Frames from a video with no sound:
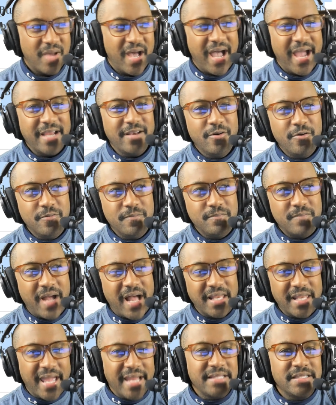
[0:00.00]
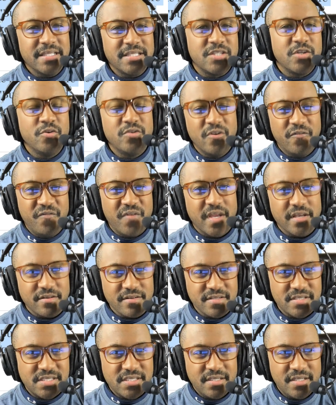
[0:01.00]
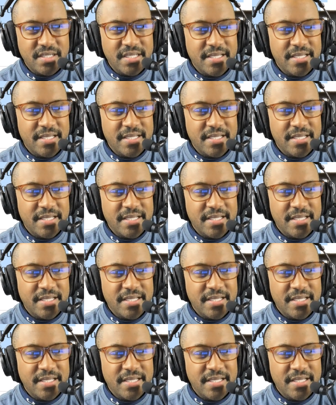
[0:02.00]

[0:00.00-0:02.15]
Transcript: I like the two defenders,